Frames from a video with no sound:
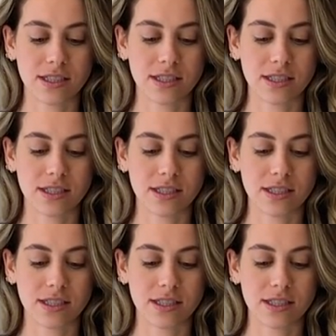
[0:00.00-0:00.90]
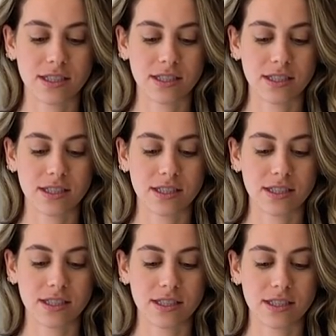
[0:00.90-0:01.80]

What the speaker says: Nothing is said.